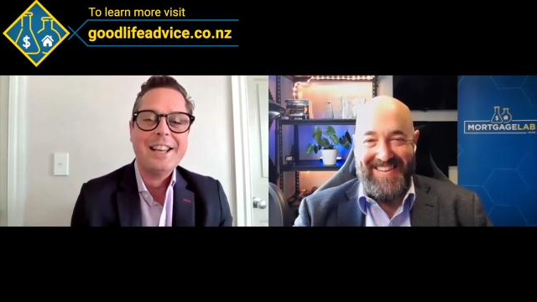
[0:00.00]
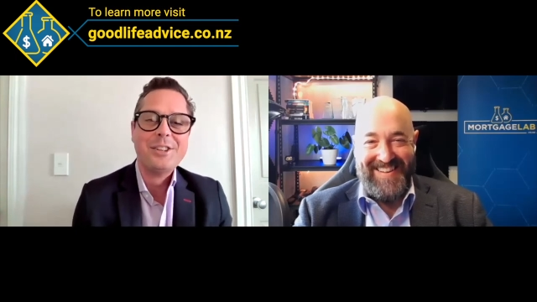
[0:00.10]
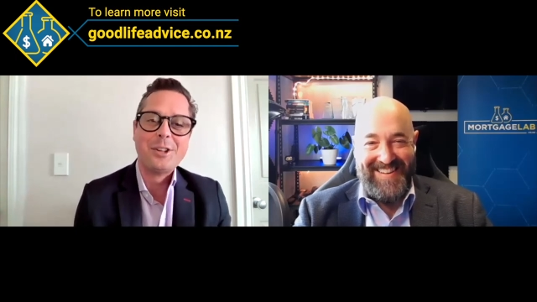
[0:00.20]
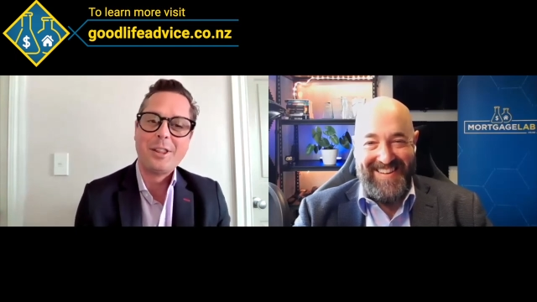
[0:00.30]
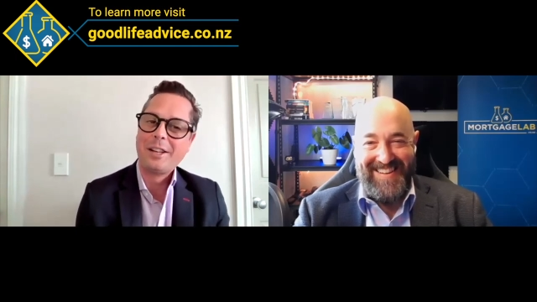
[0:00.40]

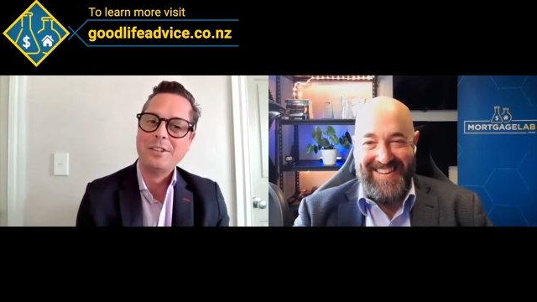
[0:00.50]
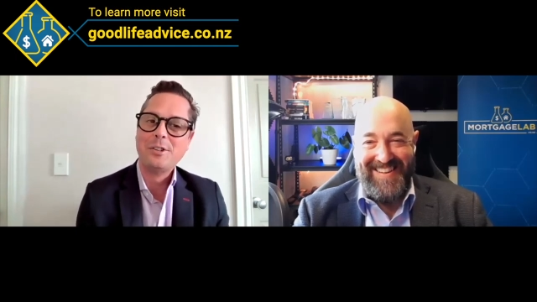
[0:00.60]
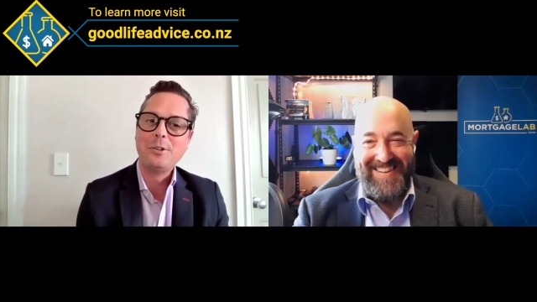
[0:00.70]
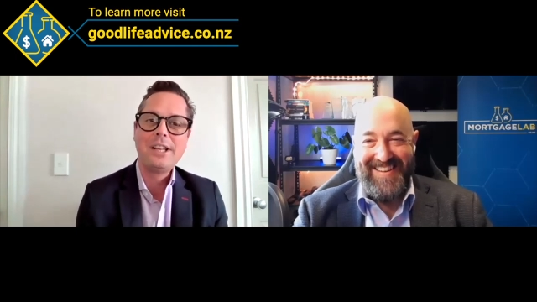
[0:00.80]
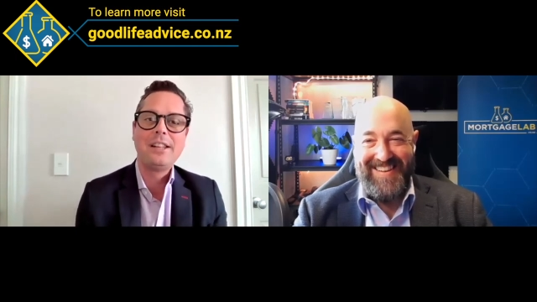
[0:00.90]
Speaker 1: so they can
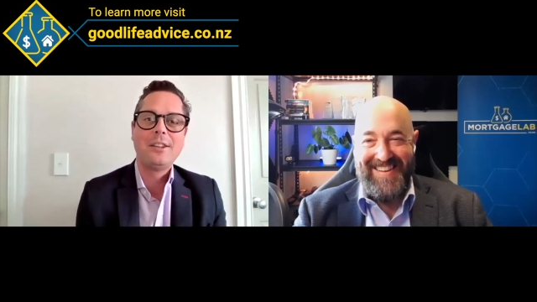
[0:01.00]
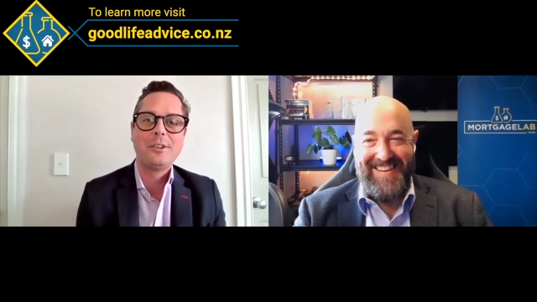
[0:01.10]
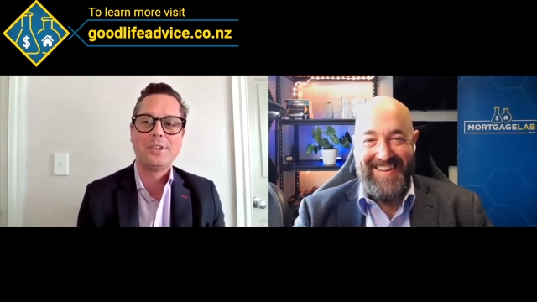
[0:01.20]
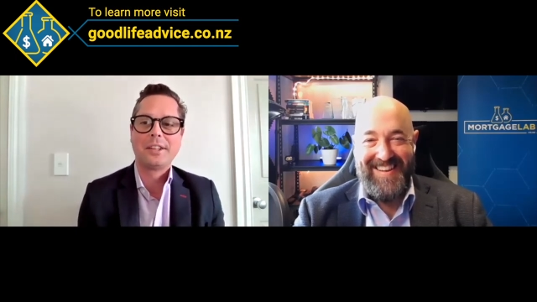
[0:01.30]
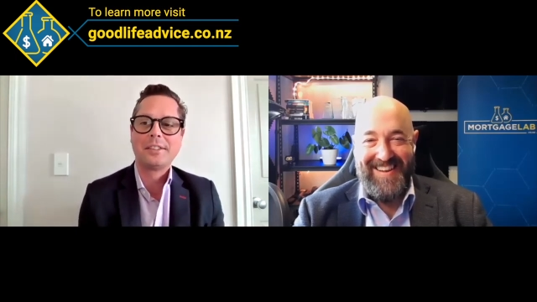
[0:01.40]
do any of
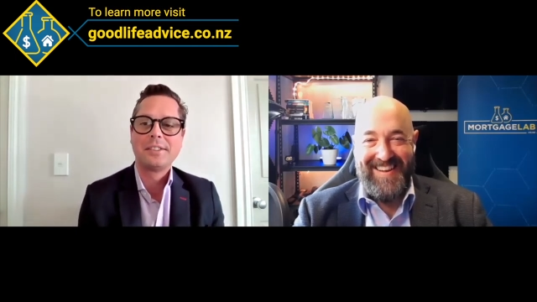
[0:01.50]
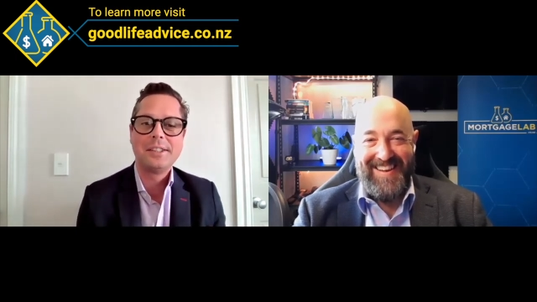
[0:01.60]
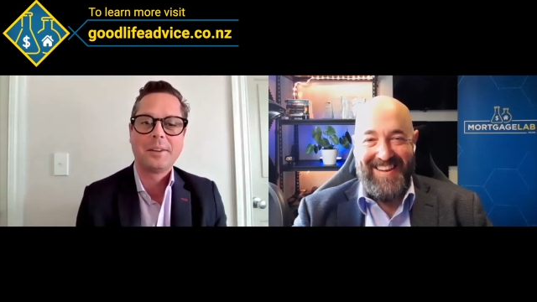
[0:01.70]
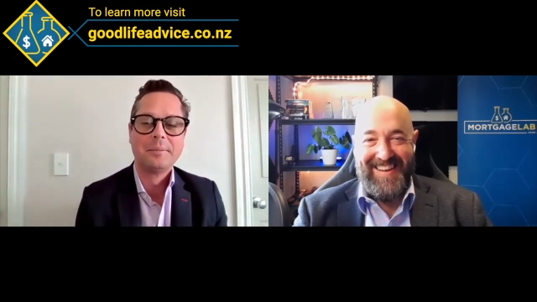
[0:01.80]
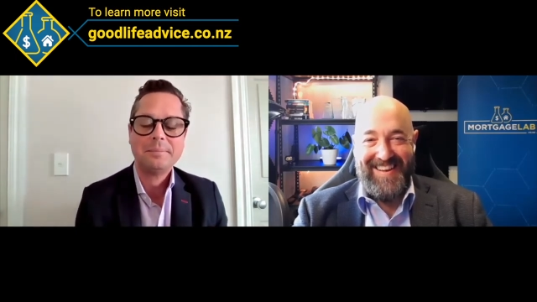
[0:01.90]
those things.
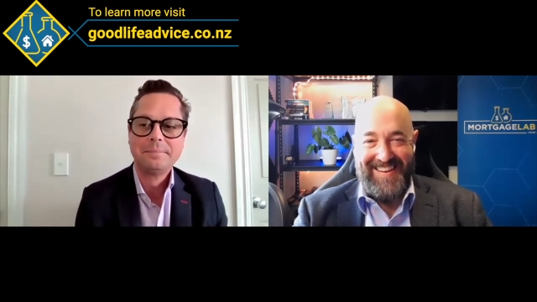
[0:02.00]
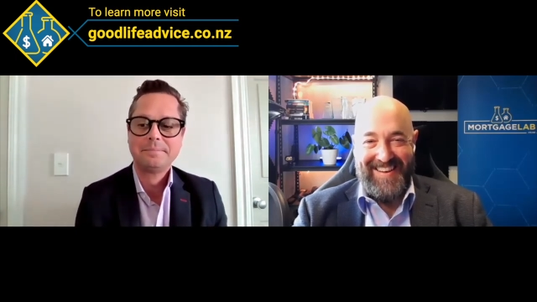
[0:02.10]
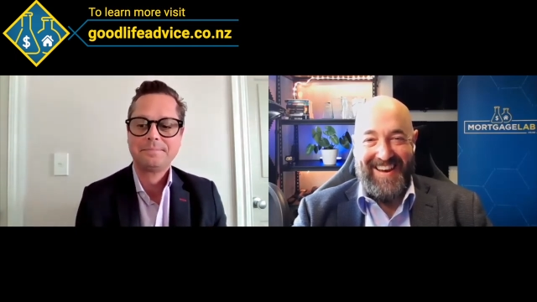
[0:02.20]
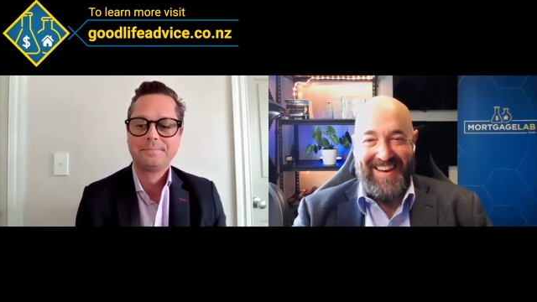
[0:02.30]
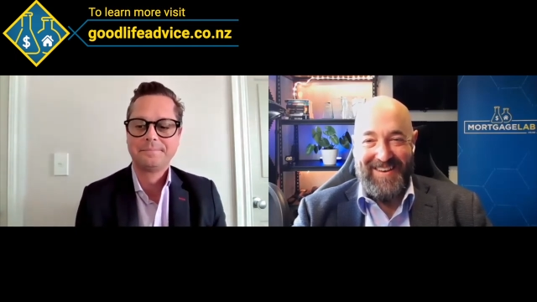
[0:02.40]
Yeah.
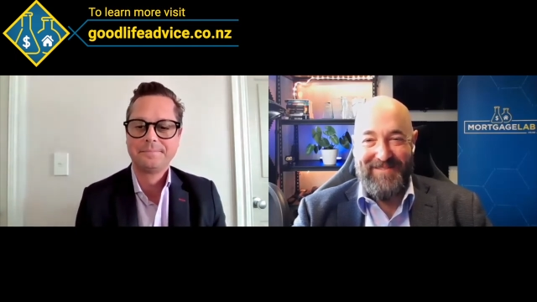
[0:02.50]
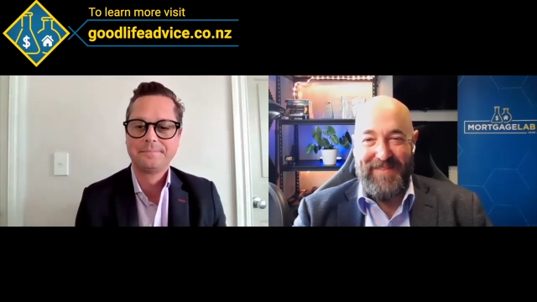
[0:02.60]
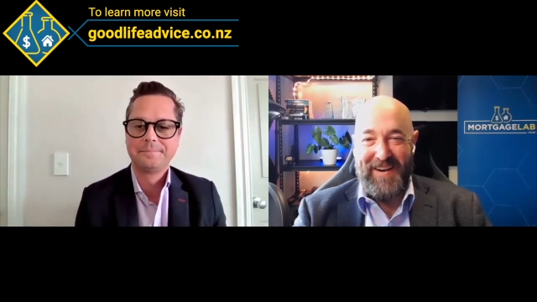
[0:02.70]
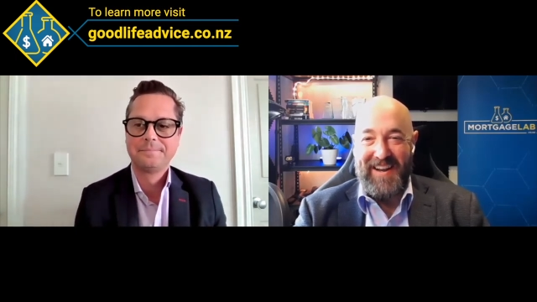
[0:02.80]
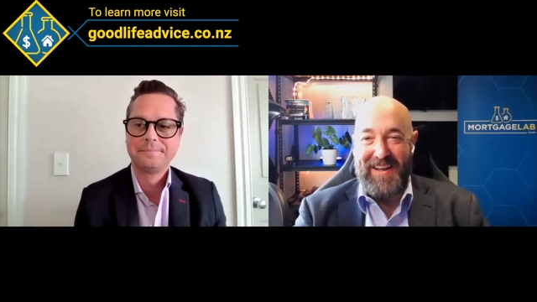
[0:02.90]
Speaker 2: Yeah
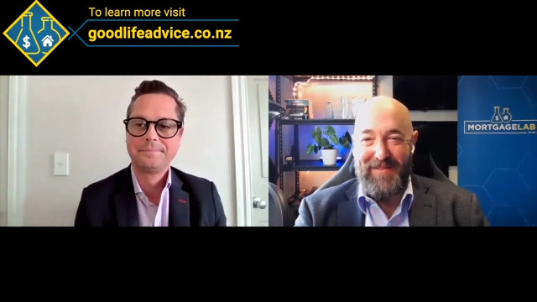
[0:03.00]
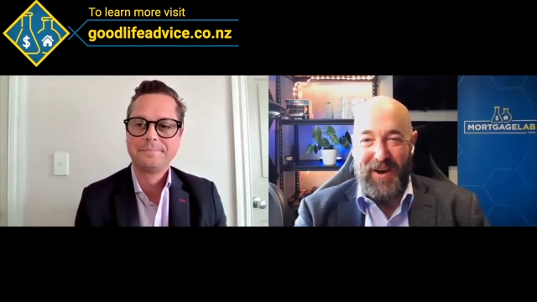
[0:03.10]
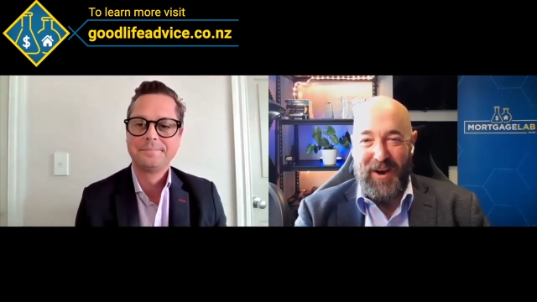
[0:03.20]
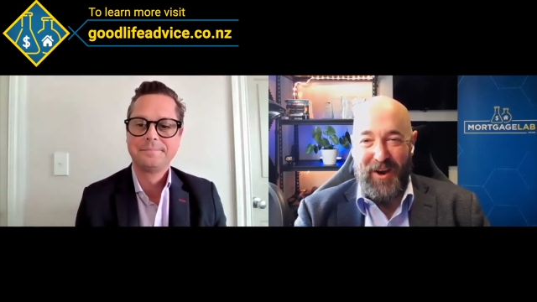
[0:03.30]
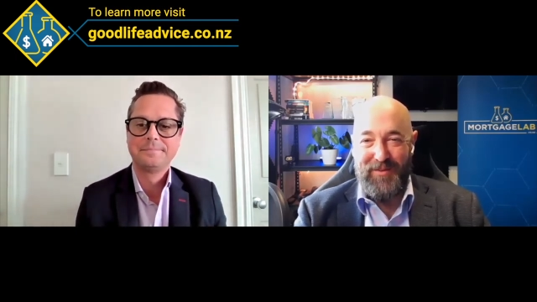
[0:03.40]
funnily enough,
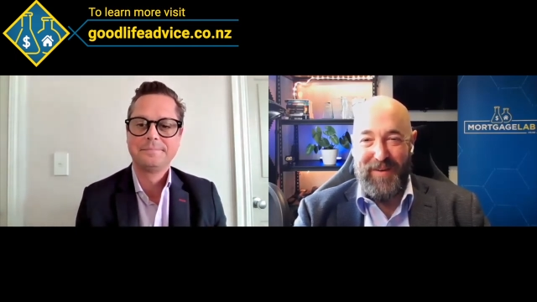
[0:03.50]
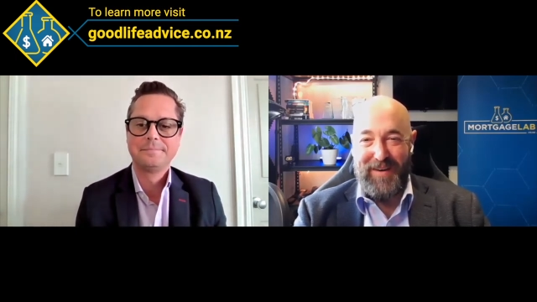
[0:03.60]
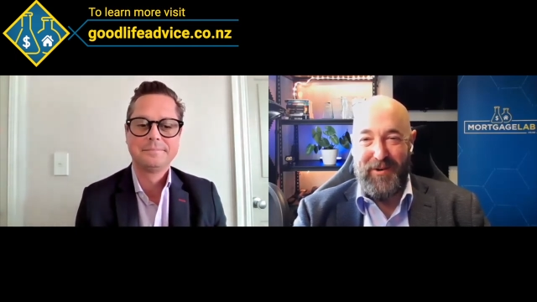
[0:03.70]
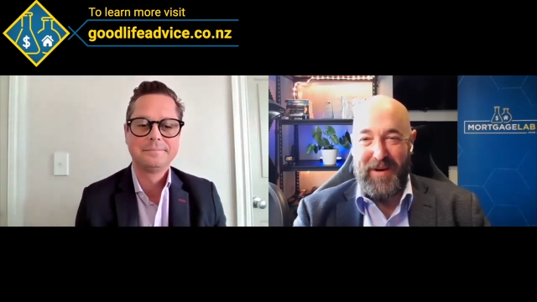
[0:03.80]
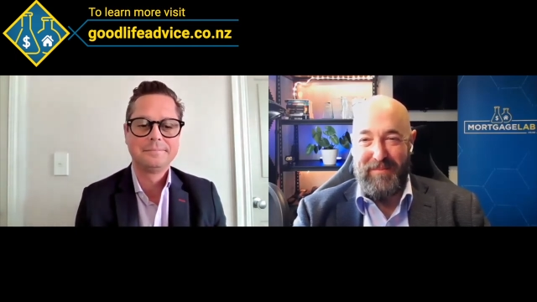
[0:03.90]

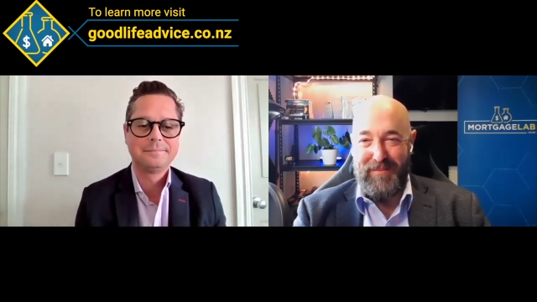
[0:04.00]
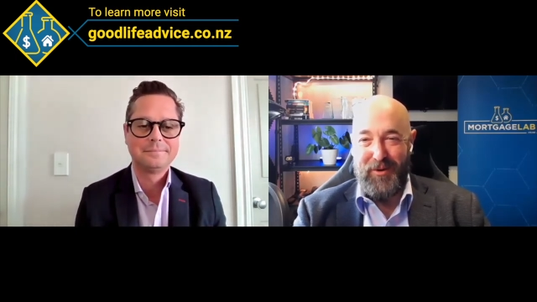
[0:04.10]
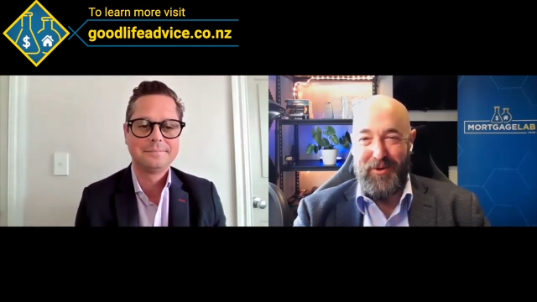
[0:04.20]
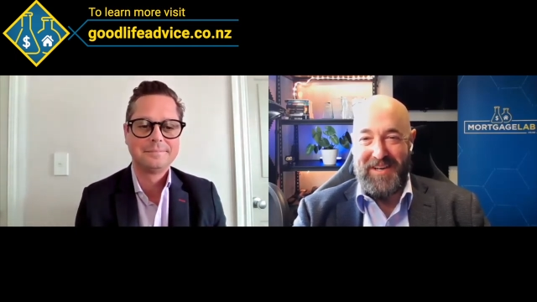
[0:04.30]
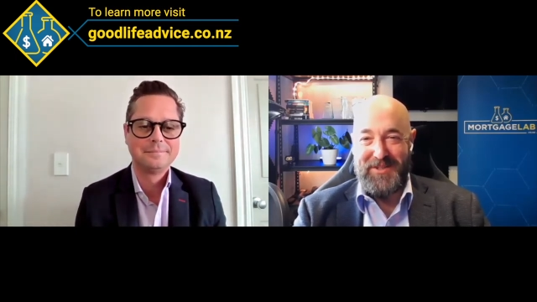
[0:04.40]
0508
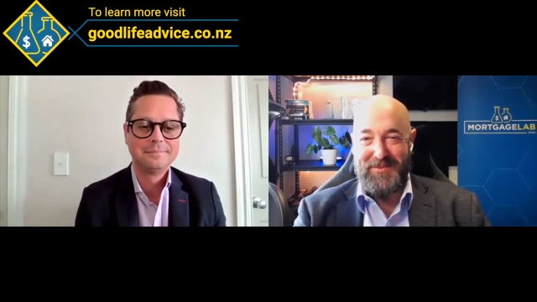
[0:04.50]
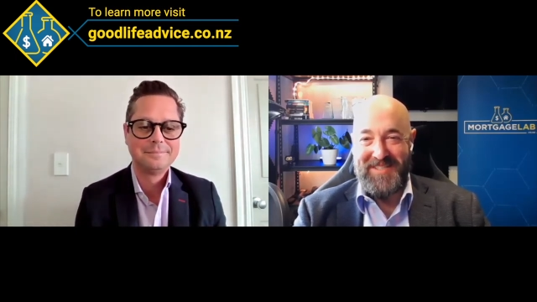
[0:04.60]
mortgage was